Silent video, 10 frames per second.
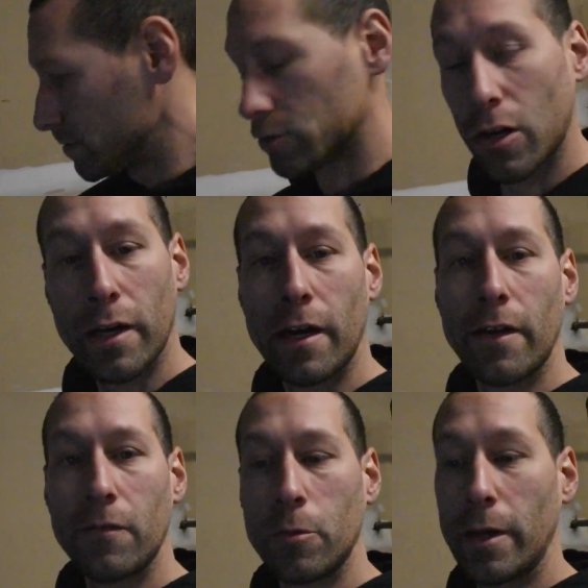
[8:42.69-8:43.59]
Dog hair
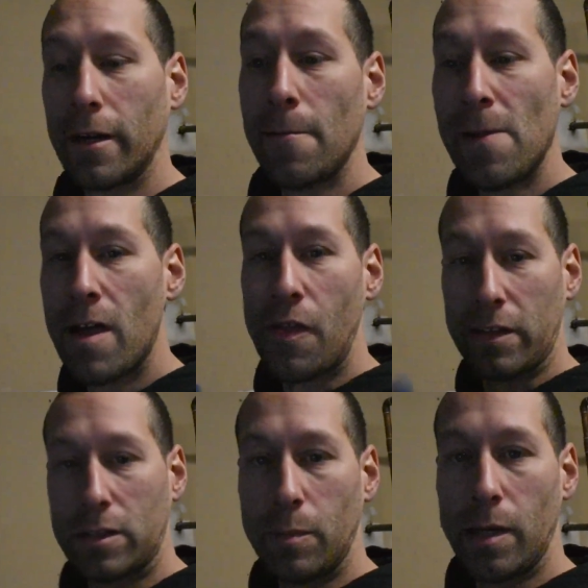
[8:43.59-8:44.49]
everywhere.
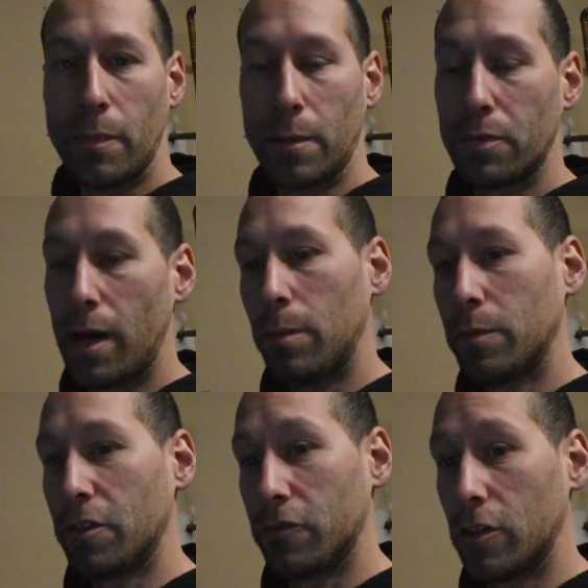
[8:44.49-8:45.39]
That's gonna be a big
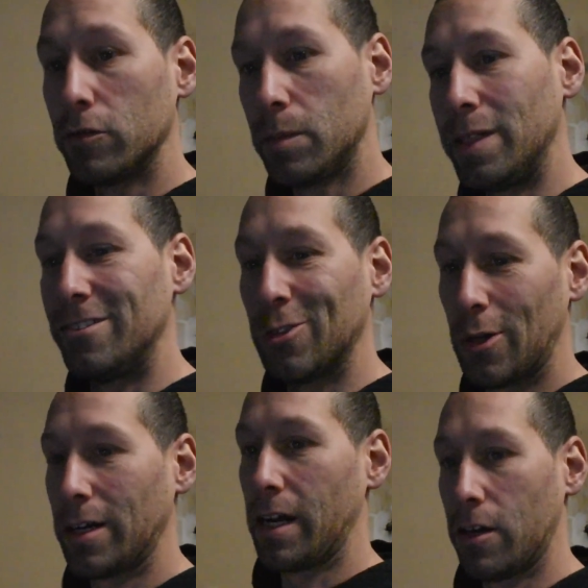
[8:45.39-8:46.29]
problem. There's going to be
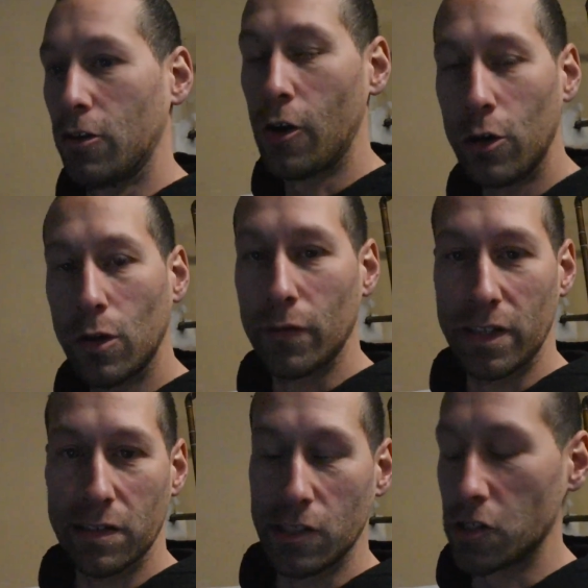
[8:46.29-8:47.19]
dog hair all over
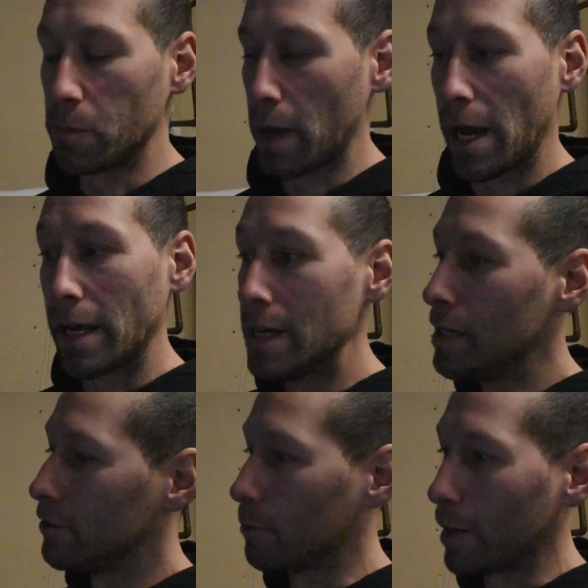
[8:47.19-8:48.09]
this engine bay.
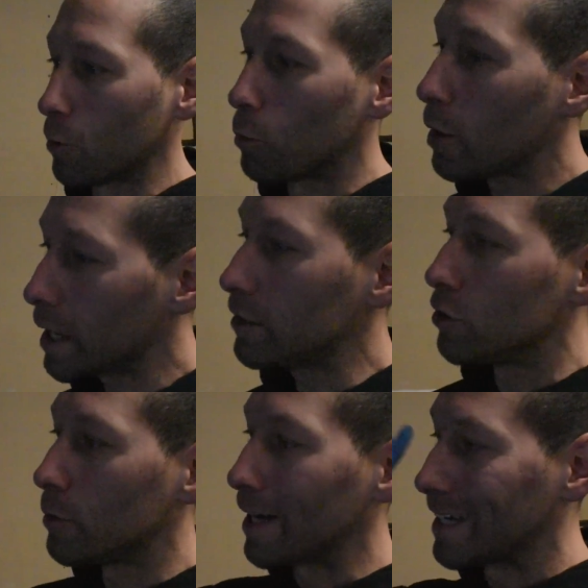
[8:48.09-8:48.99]
No matter what I
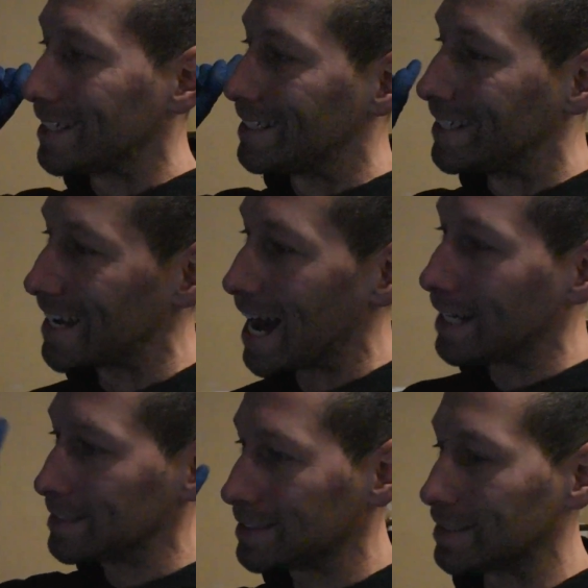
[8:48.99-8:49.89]
do, I
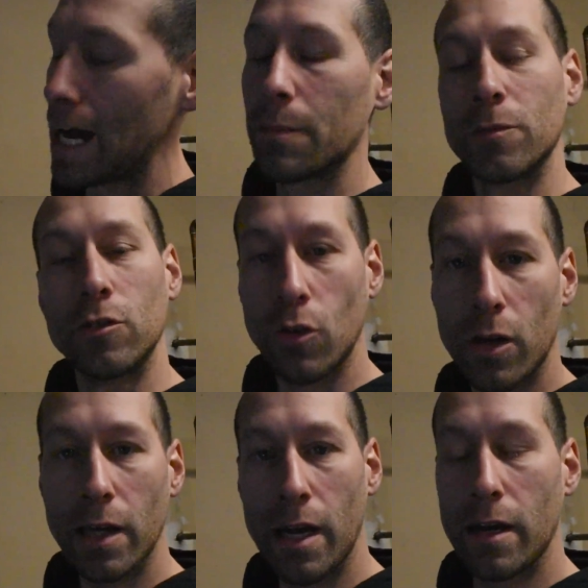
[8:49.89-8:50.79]
cannot stop the
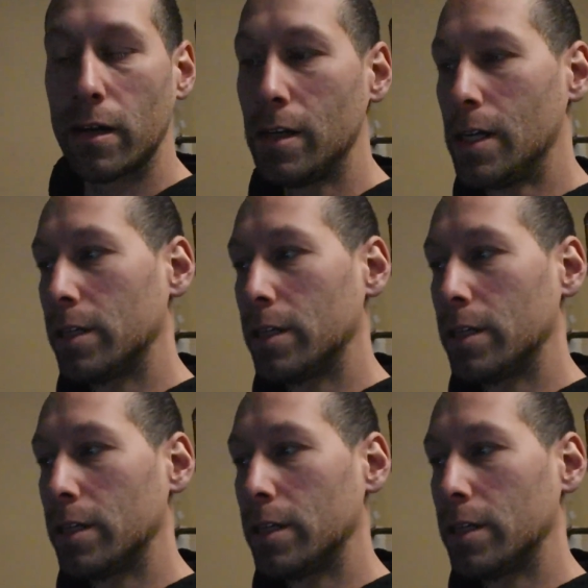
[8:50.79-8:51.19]
dog hair.